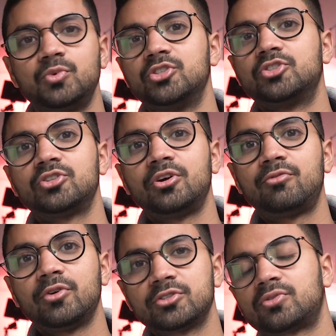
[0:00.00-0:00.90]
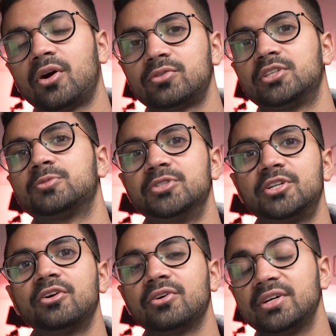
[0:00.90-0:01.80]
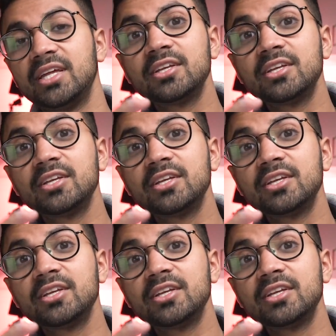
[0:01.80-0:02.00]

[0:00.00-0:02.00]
which filter out this material and